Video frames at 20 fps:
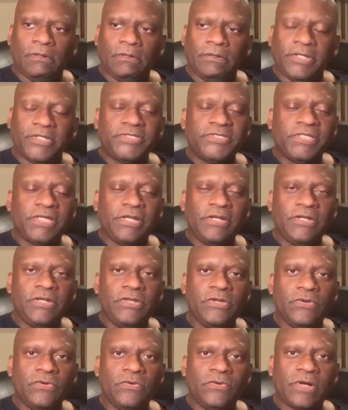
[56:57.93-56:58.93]
next thing I
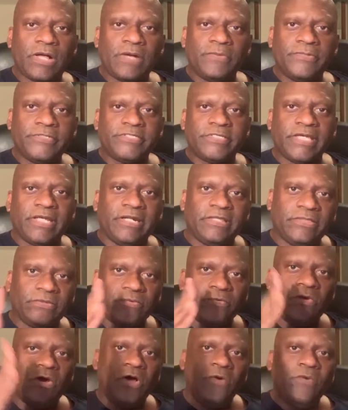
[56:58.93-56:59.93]
knew, I was headed the
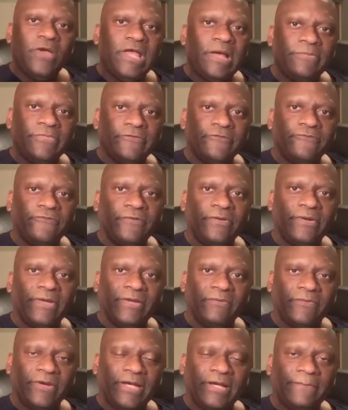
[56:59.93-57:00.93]
wrong way up the
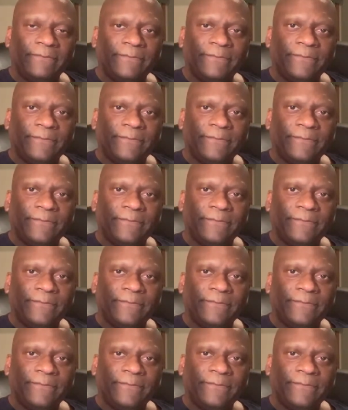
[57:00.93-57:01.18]
freeway ramp